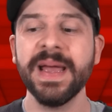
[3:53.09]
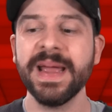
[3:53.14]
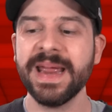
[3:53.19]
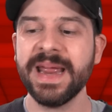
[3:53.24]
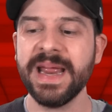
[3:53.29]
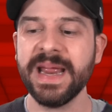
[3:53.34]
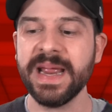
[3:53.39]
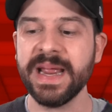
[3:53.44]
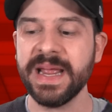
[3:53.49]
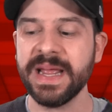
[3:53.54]

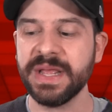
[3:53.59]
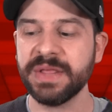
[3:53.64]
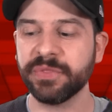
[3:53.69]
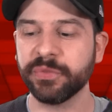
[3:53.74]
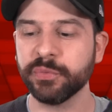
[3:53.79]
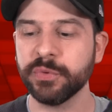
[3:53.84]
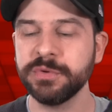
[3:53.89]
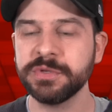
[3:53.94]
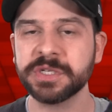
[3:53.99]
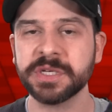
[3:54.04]
he
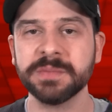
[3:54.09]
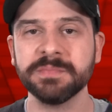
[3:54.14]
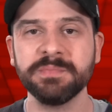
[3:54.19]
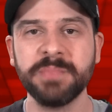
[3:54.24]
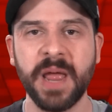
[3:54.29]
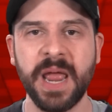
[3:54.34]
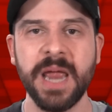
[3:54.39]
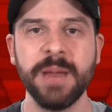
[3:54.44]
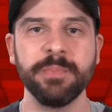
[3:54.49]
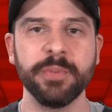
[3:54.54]
threw some
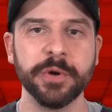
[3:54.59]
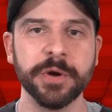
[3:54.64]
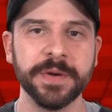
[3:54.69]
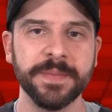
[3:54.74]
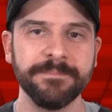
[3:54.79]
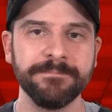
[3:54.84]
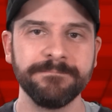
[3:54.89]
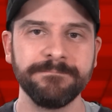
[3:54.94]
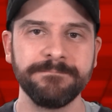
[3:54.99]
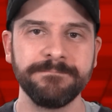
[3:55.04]
paper
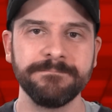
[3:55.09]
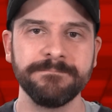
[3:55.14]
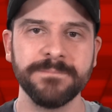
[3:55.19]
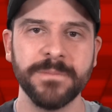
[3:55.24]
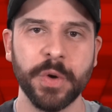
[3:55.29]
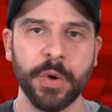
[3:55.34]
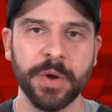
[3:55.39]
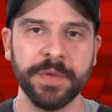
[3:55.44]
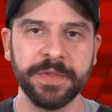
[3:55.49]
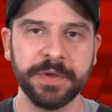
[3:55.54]

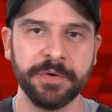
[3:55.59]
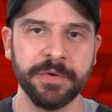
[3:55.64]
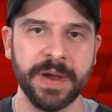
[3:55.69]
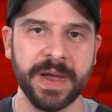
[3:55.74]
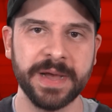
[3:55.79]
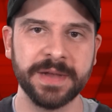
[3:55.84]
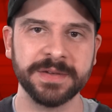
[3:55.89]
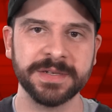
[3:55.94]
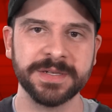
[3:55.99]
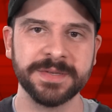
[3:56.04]
on the
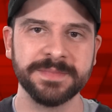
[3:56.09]
ground.